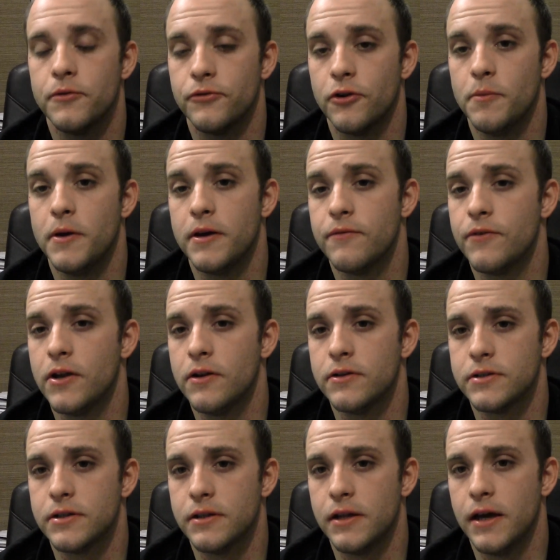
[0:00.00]
going to start making
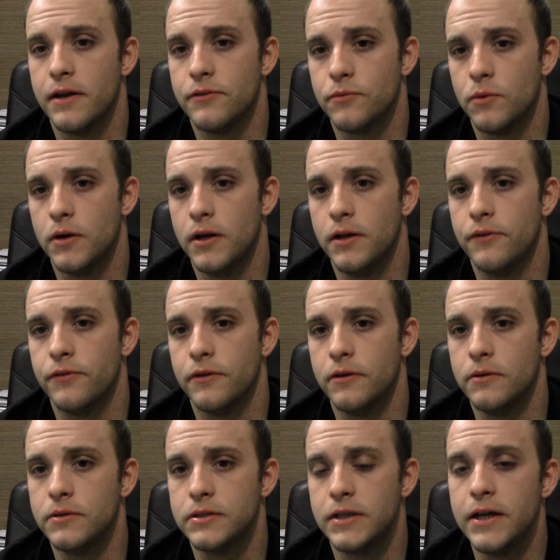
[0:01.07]
videos on that as well.
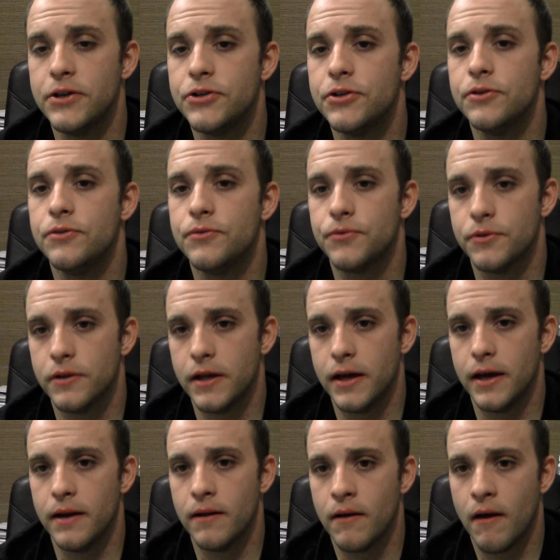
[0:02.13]
So stay tuned for
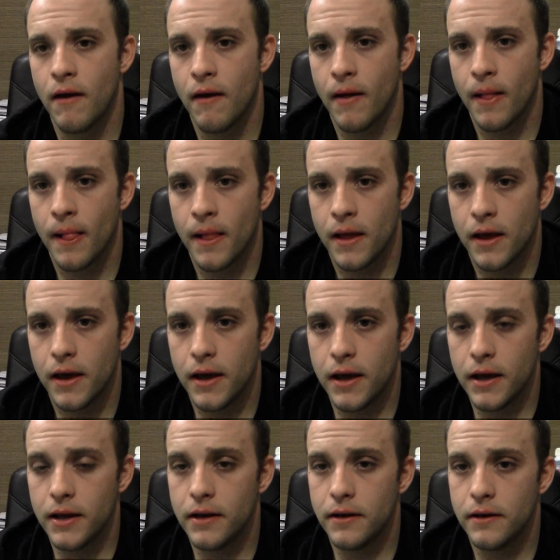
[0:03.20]
that.
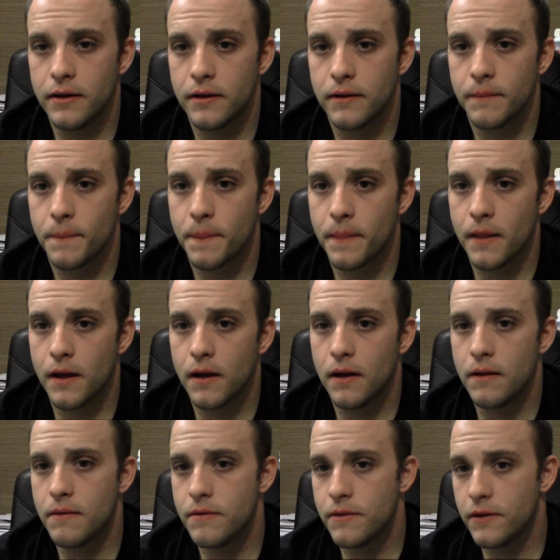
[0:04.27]
And
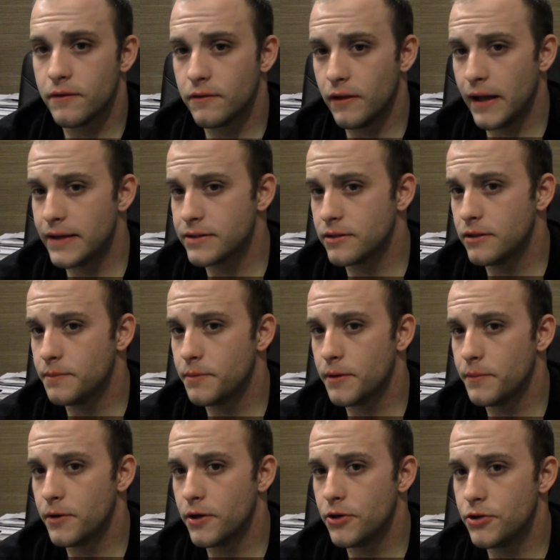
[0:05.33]
this last clip
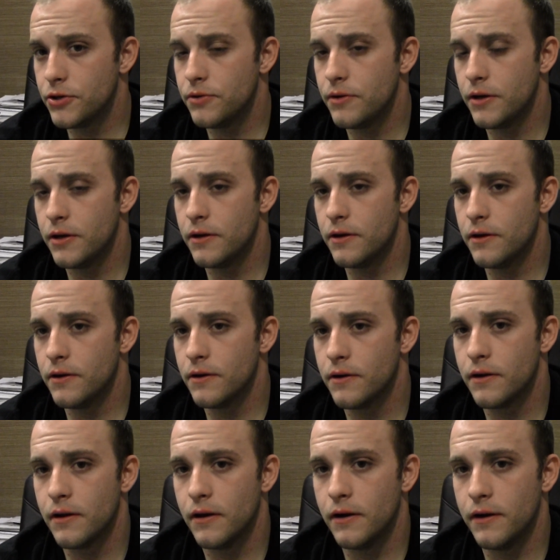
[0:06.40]
I'm going to do
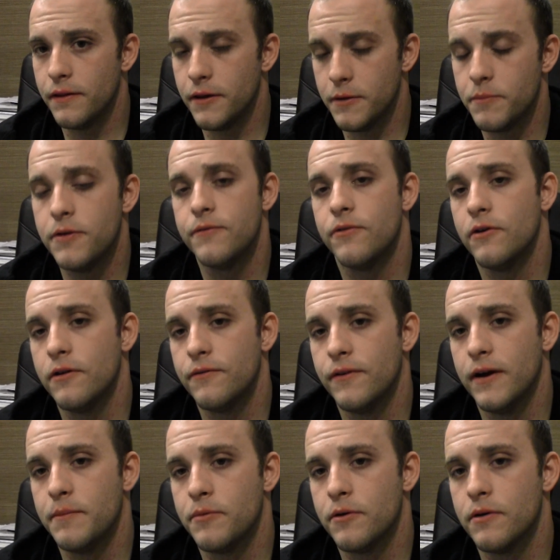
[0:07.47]
here on the
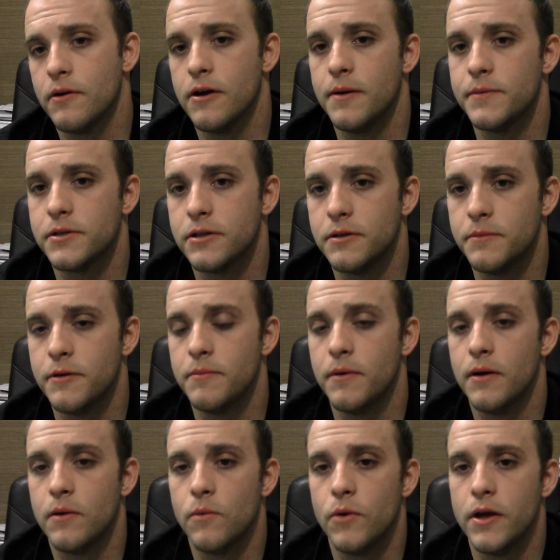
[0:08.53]
MP45 program is going to be
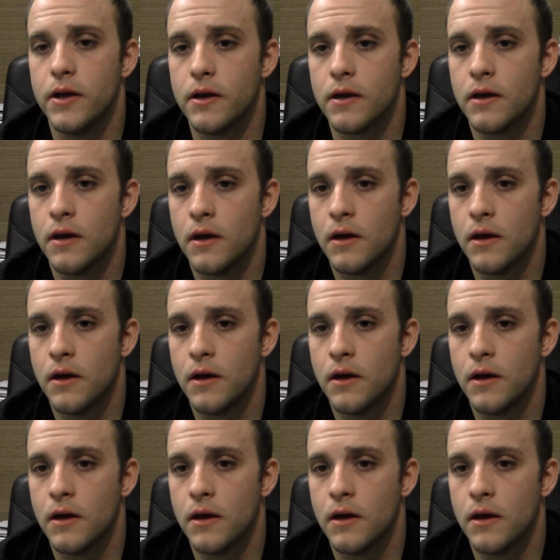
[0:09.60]
my week